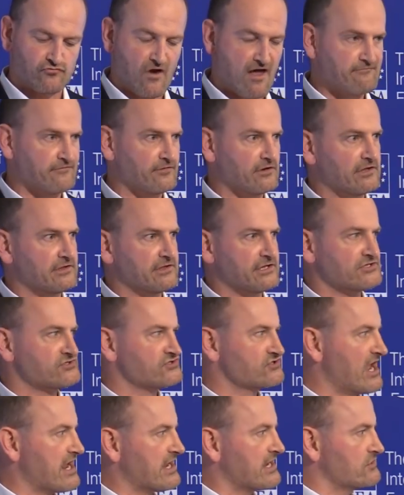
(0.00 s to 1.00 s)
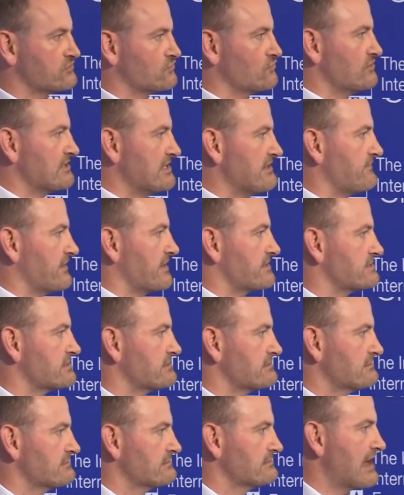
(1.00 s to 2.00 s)
revel in this take-it-or-leave-it
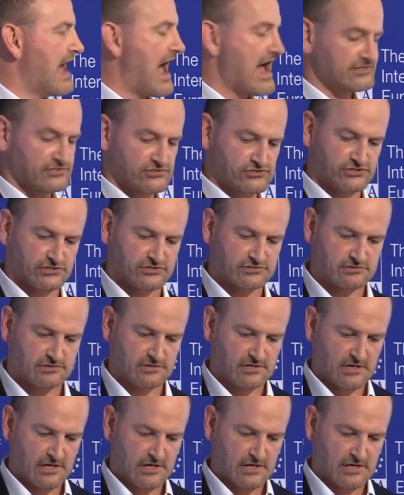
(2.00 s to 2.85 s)
attitude.